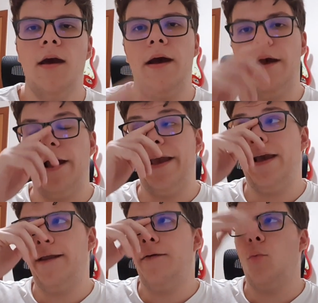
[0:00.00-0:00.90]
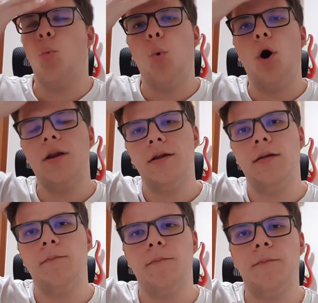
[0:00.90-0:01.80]
I gotta want
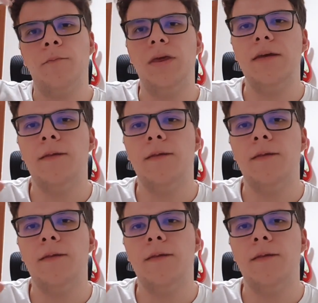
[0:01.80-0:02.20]
to be